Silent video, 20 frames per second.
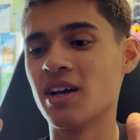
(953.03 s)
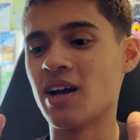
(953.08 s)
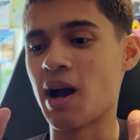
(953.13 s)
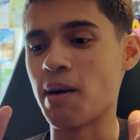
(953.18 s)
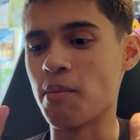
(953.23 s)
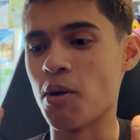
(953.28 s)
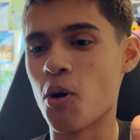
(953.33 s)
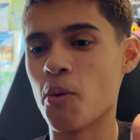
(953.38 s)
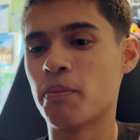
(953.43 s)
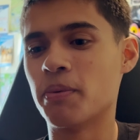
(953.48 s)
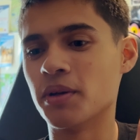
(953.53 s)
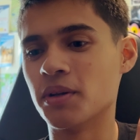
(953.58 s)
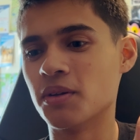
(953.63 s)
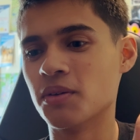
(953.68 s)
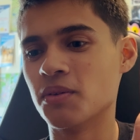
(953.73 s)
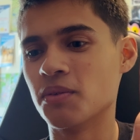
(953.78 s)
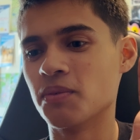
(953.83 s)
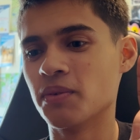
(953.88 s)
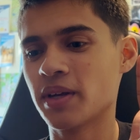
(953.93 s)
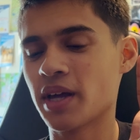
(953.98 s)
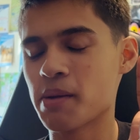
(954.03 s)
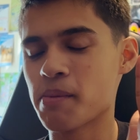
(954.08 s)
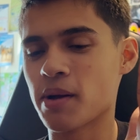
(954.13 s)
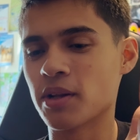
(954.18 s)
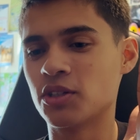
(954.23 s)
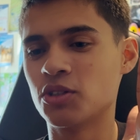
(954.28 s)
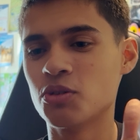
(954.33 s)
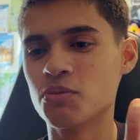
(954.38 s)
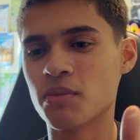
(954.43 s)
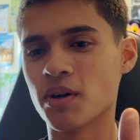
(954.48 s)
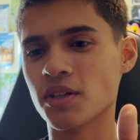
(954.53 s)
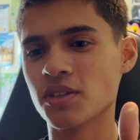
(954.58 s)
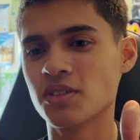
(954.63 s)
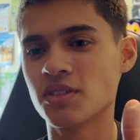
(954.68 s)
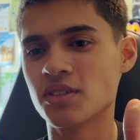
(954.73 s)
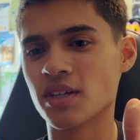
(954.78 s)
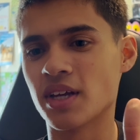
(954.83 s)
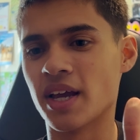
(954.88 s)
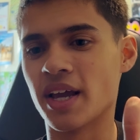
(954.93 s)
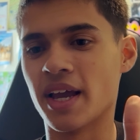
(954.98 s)
I'm hoping. We got about 2
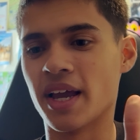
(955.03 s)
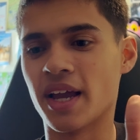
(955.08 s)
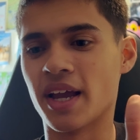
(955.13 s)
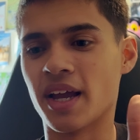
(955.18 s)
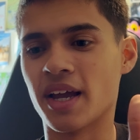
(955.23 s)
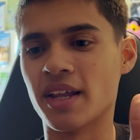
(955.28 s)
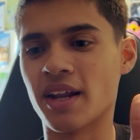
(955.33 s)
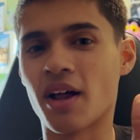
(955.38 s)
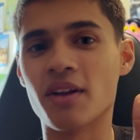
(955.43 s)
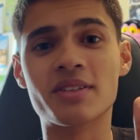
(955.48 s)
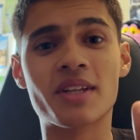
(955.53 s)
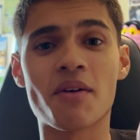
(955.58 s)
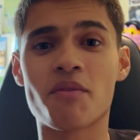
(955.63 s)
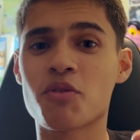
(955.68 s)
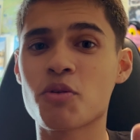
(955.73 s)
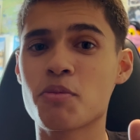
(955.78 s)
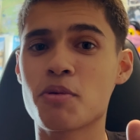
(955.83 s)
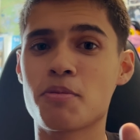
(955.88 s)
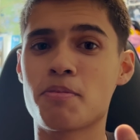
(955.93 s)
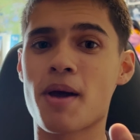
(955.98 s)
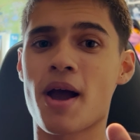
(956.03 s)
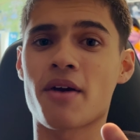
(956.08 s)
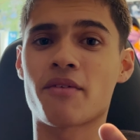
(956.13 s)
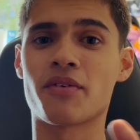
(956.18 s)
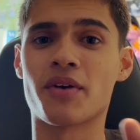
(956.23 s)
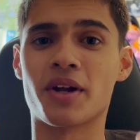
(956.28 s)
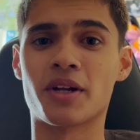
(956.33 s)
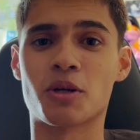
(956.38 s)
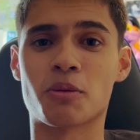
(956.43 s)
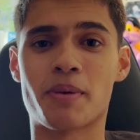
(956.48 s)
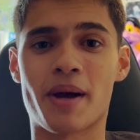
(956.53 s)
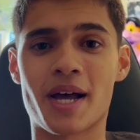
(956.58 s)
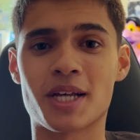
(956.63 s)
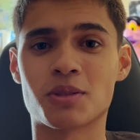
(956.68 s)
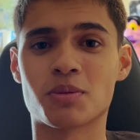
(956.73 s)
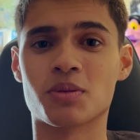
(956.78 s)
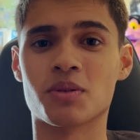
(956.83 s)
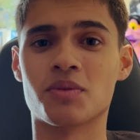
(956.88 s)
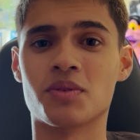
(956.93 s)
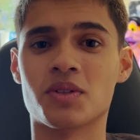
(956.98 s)
months. And I'll definitely be back for annual pass
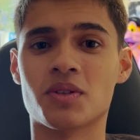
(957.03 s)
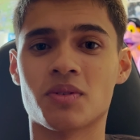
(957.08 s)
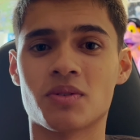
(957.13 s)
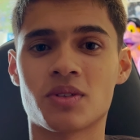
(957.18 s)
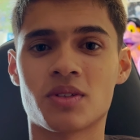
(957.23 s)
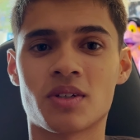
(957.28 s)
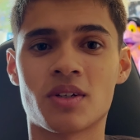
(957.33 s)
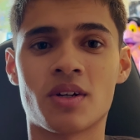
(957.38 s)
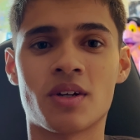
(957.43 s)
previews.